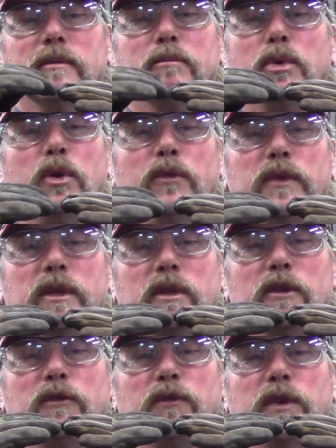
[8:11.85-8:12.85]

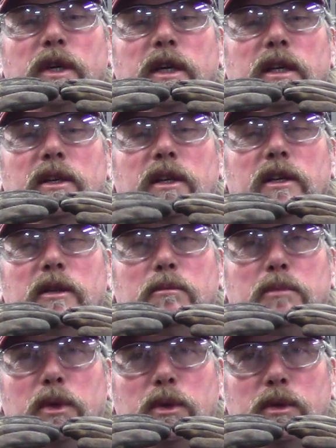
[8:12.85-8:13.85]
perfectly fit, and then you
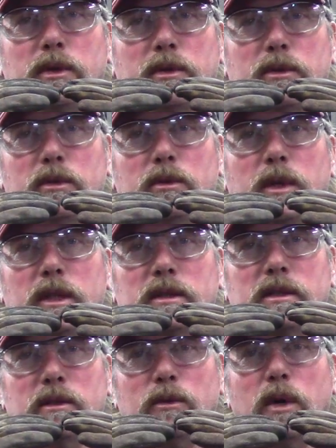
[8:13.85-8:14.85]
blow through
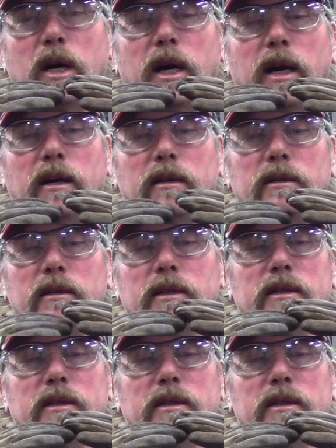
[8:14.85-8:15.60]
once in a while.